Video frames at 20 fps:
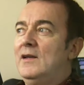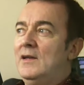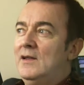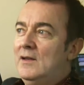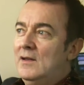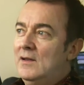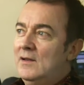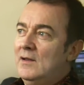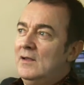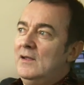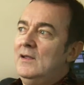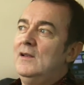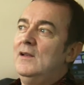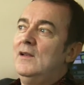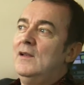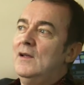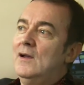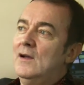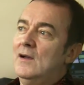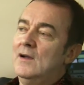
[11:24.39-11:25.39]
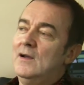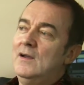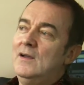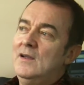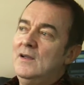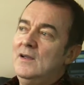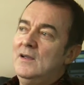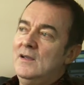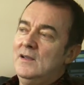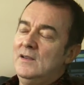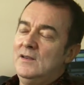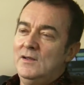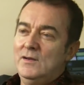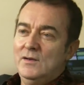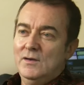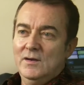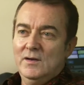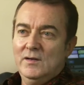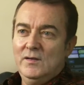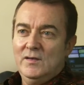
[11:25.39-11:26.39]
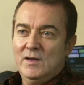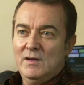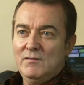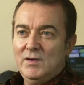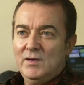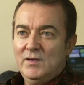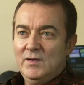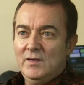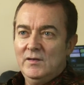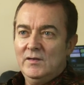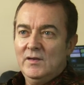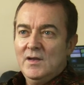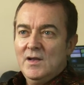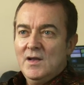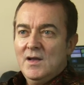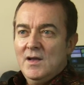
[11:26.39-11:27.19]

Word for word: in in uh, in the early 70s.